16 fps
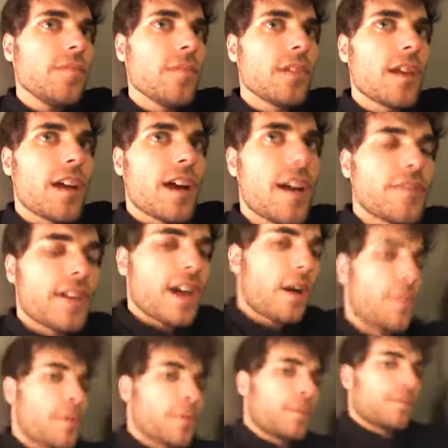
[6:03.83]
I have an
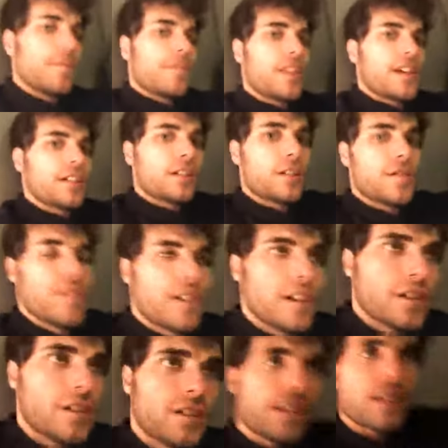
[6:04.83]
album that I just
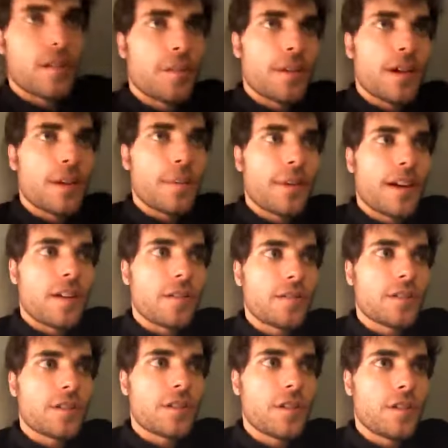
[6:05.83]
finished that'll be coming out
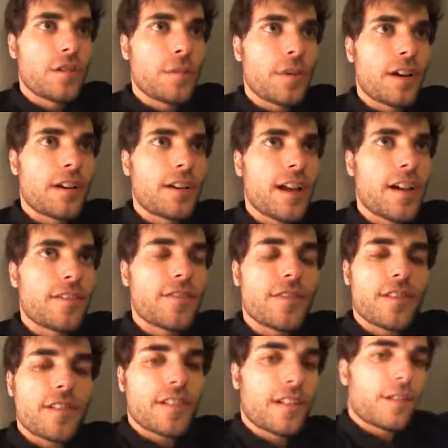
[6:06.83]
soon, but I already have
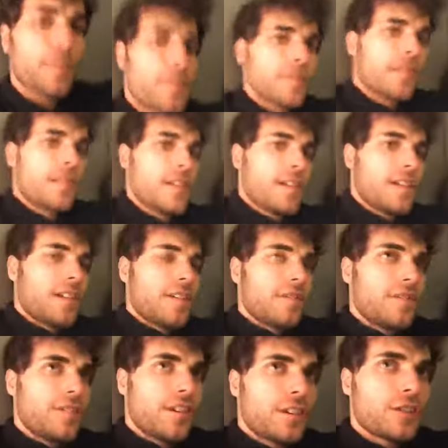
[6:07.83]
a, if
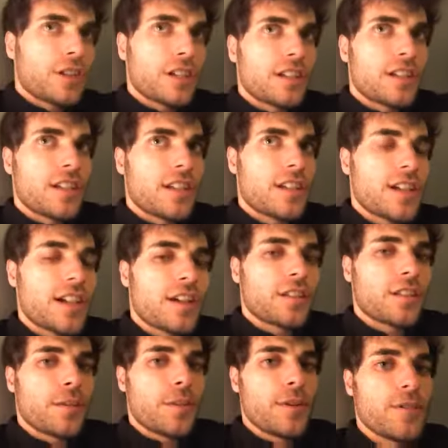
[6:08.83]
you're interested to check out the
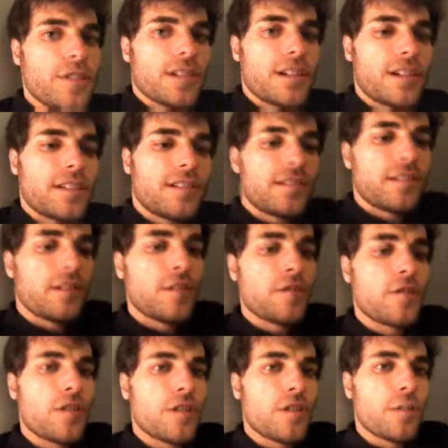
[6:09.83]
music,
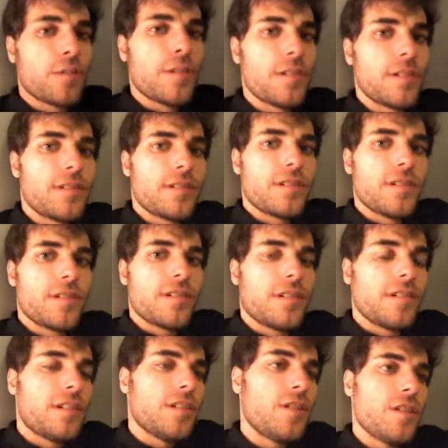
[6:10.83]
YouTube,
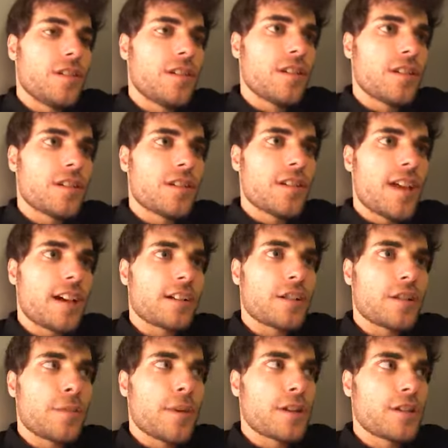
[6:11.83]
you could just
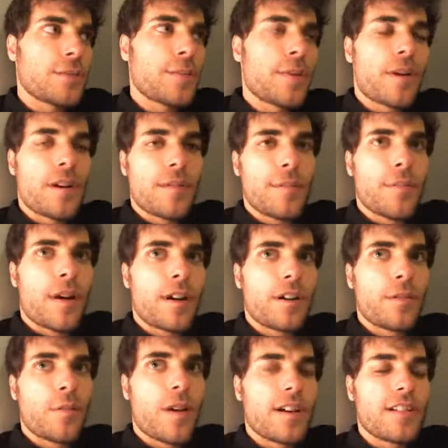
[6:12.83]
exclamation mark
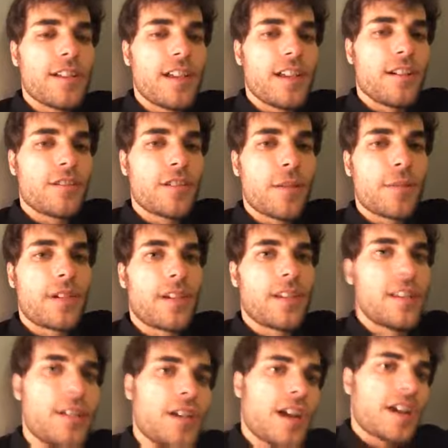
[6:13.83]
YT or something in the
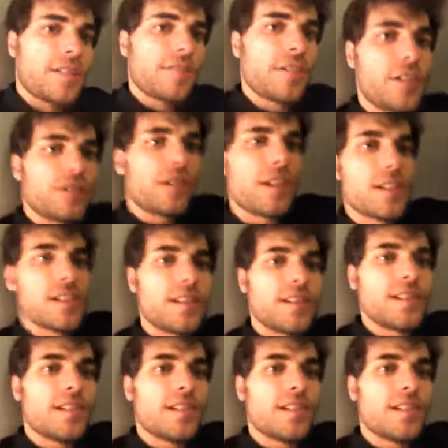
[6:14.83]
chat if you're interested.